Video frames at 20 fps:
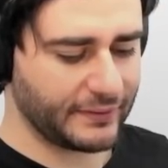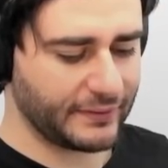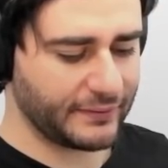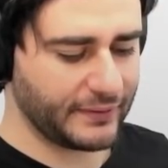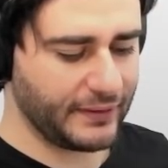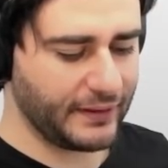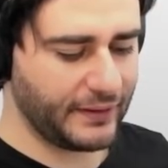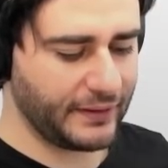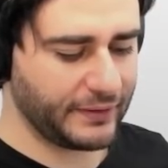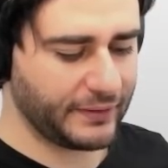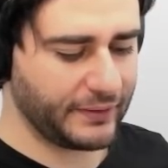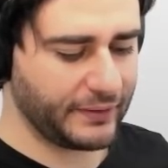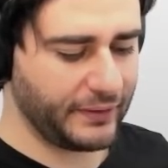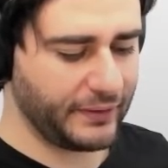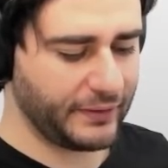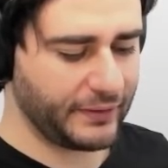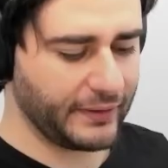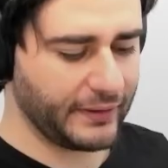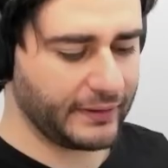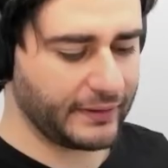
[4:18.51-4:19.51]
near
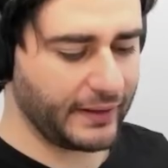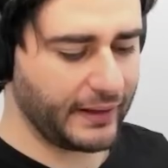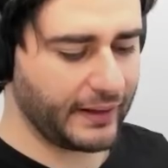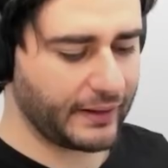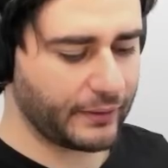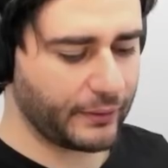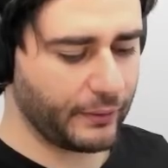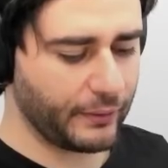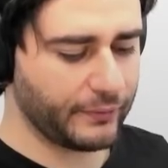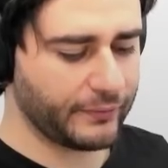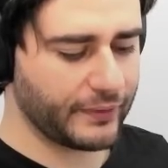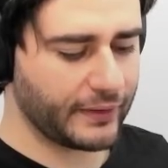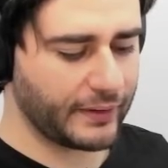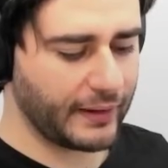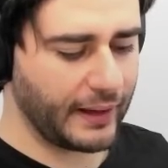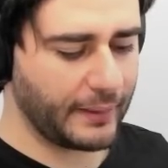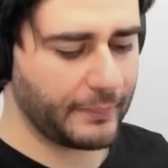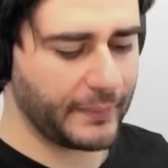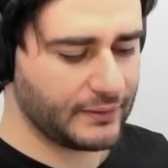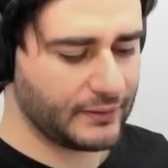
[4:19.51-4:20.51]
here, and they are
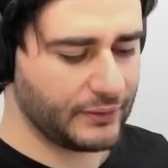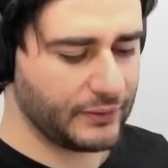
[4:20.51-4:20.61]
overlapping.